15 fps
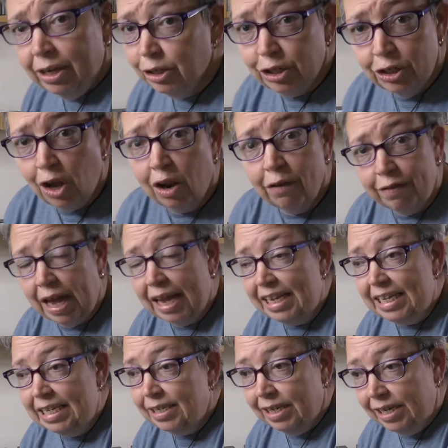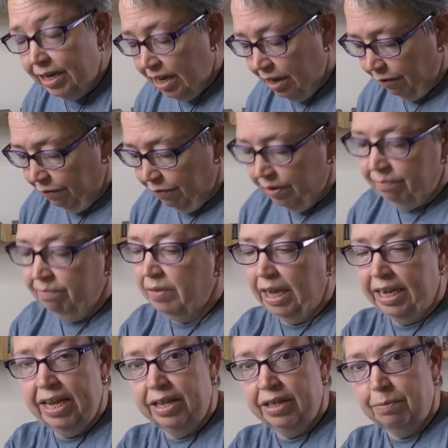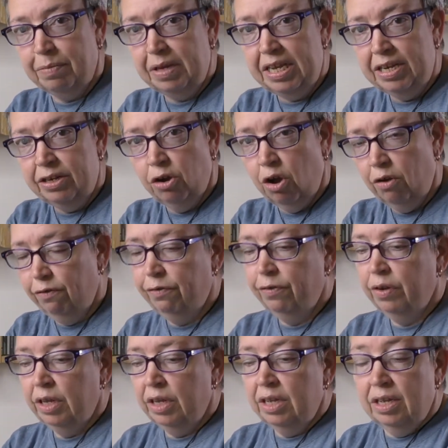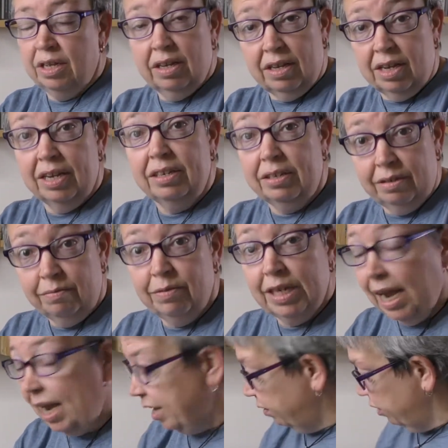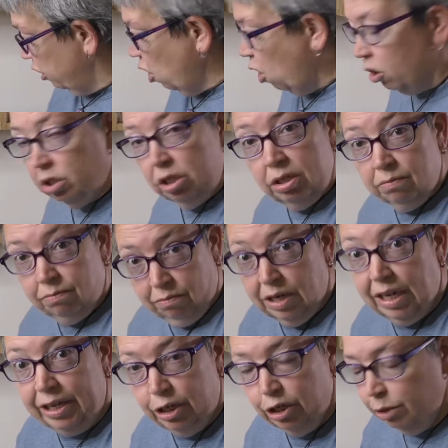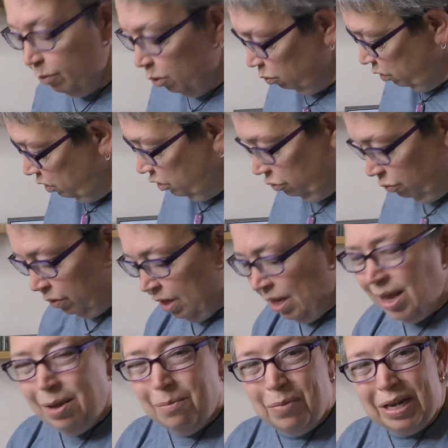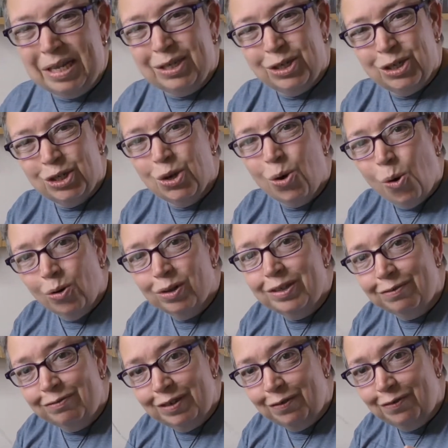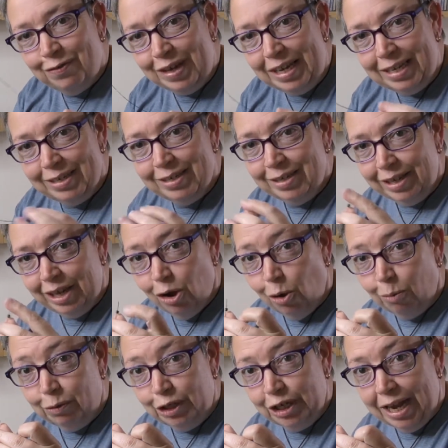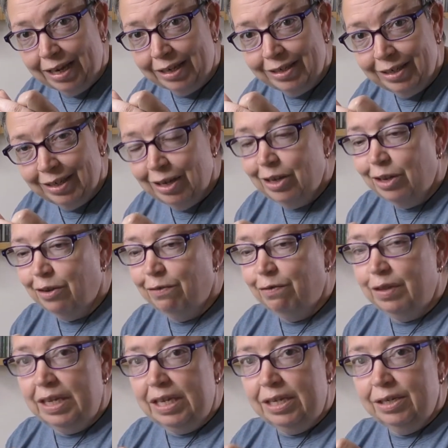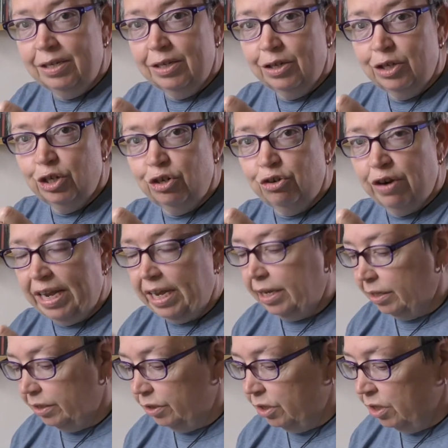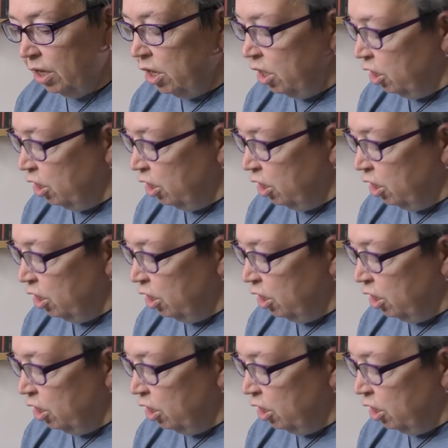I could solve that easily enough. I cut the bead off and tie the knot like you're supposed to do. But it sort of defeats the object of these strings.